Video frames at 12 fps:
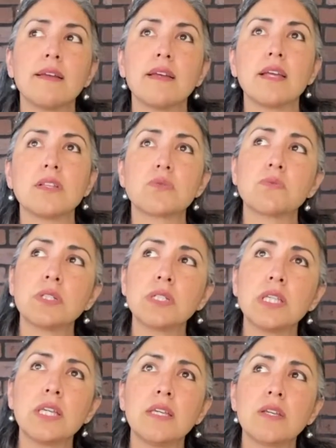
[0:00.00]
it's
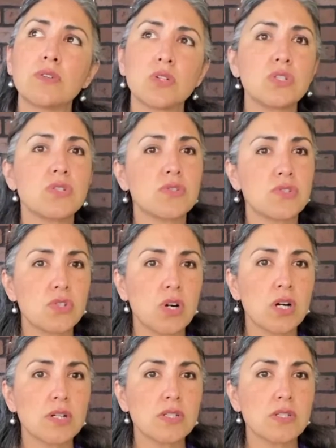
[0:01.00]
really good to
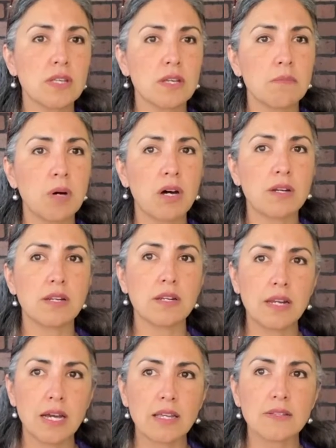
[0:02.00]
start them on a
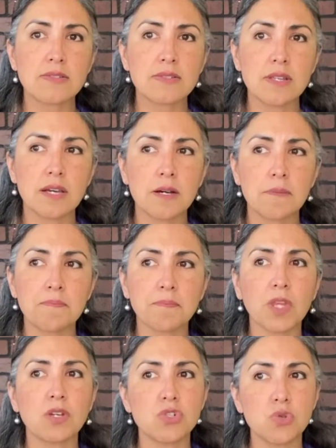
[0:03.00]
nice
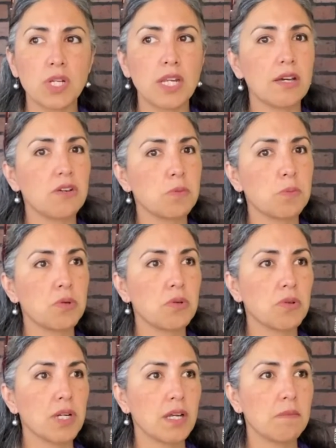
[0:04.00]
joint health
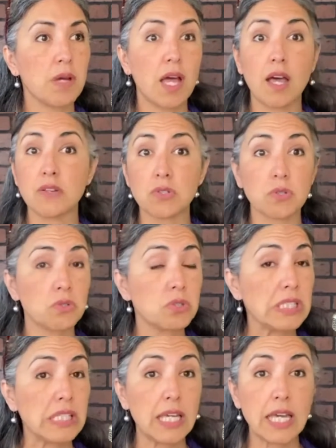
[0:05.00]
program as
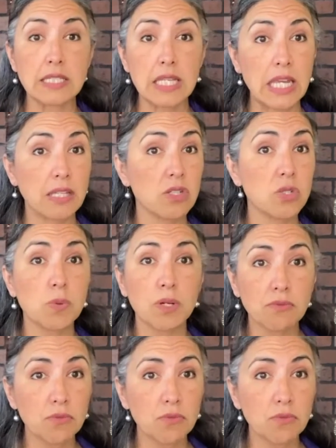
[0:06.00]
early as 8 to 12